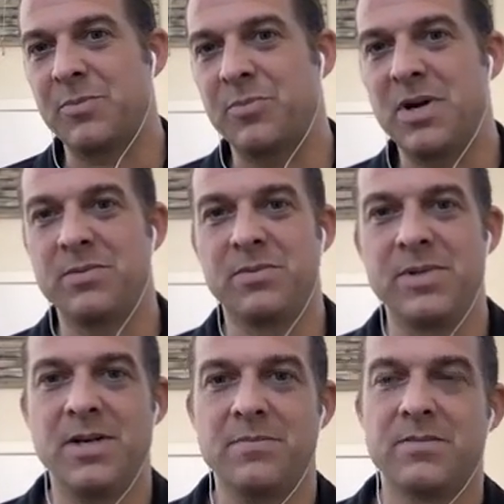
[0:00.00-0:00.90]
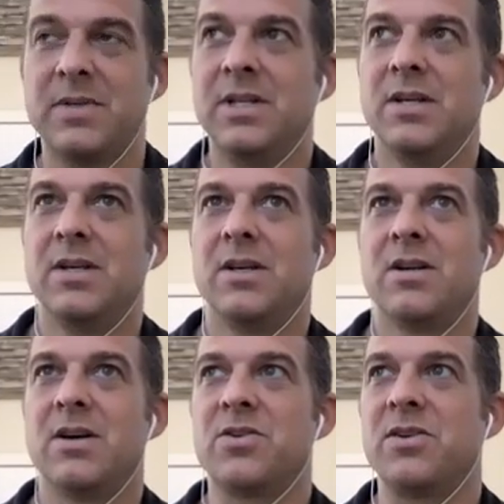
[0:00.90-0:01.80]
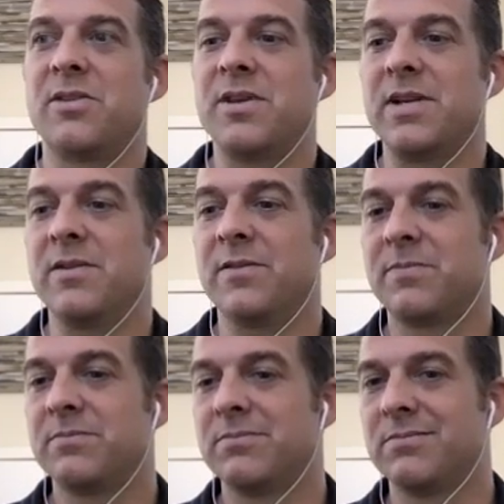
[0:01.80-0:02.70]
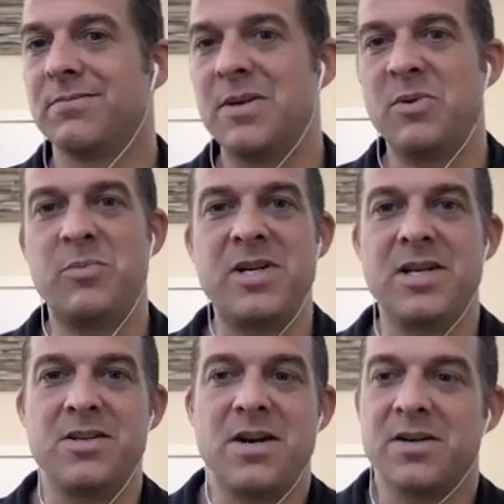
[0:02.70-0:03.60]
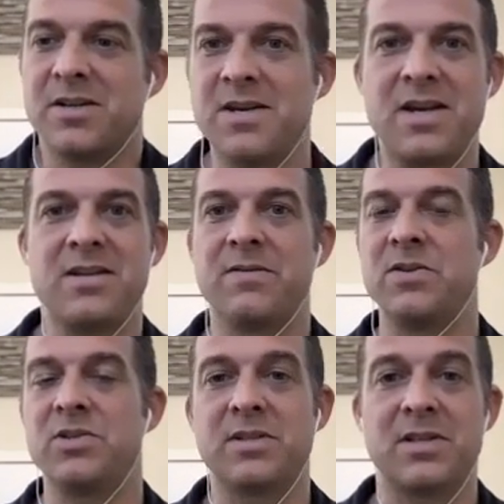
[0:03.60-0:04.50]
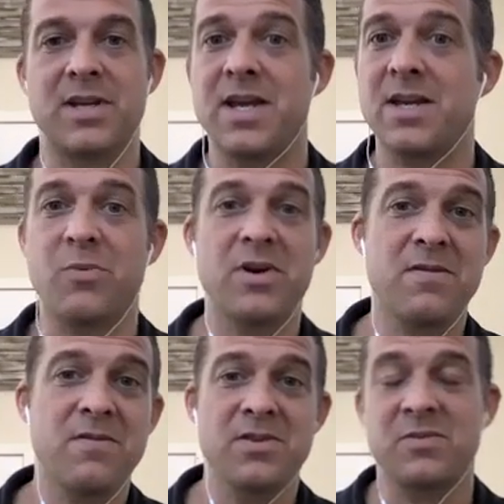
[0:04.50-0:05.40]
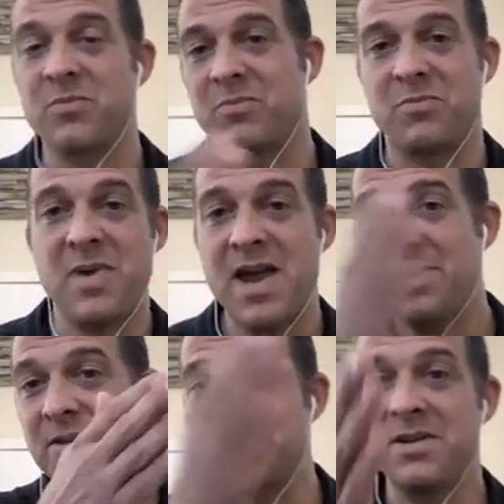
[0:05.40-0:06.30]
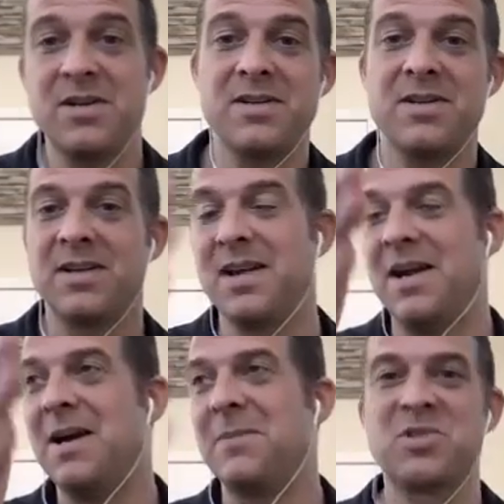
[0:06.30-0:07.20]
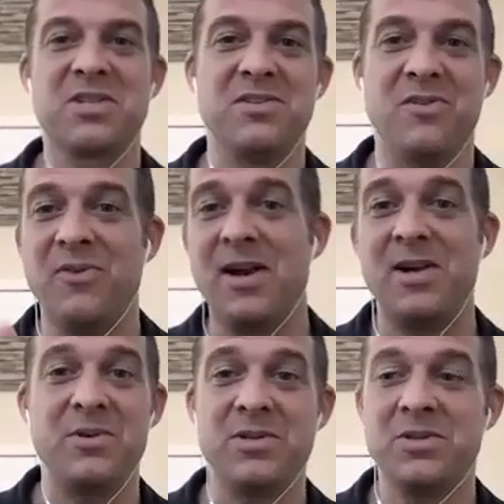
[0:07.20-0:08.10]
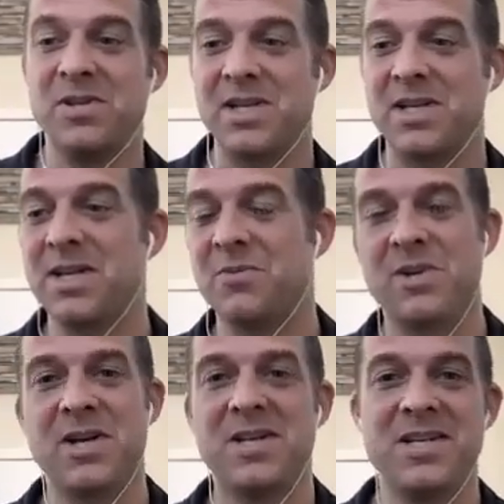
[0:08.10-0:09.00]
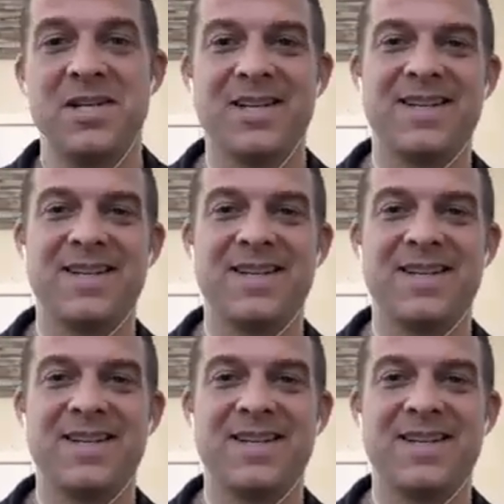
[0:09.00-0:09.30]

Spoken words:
probably a good thing of maybe being young and naive and just like, hey, whatever this path is on, I'm just going to follow it until I get what I need.